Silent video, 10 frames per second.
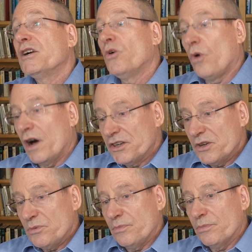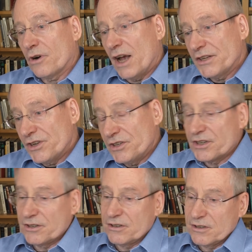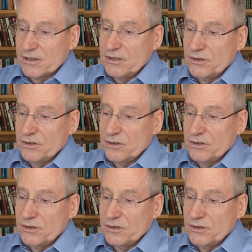quantum processor